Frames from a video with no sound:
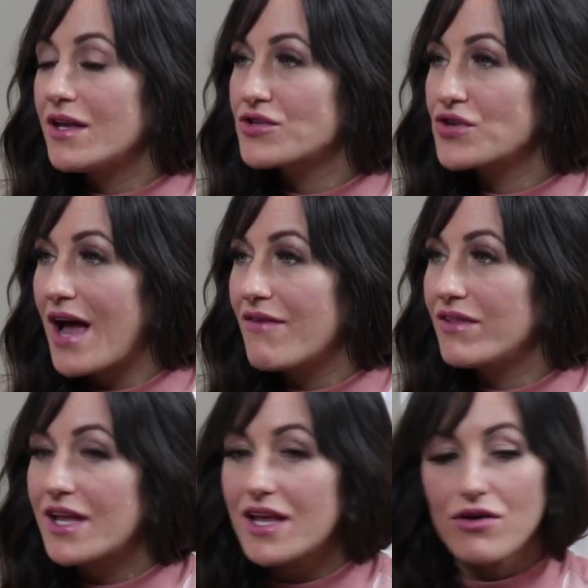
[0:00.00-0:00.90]

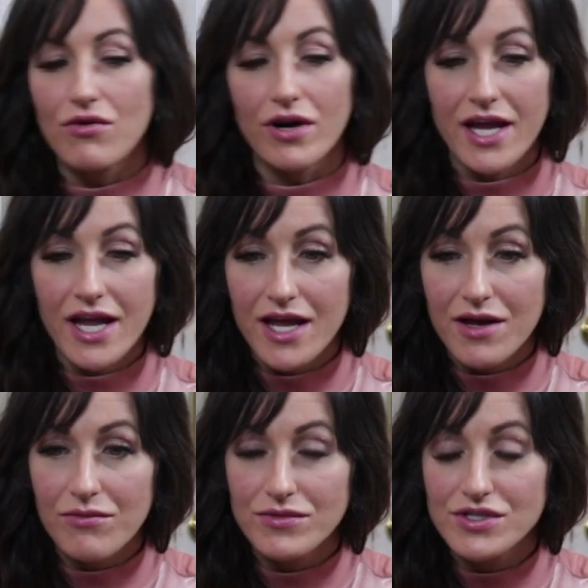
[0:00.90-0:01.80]
traveling or
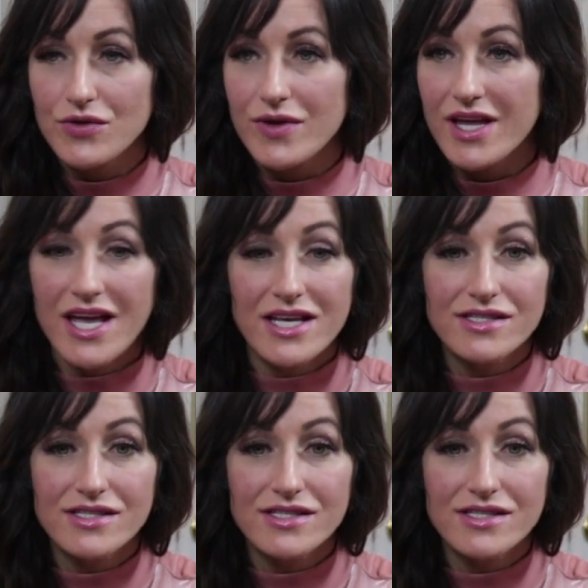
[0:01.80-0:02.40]
him doing his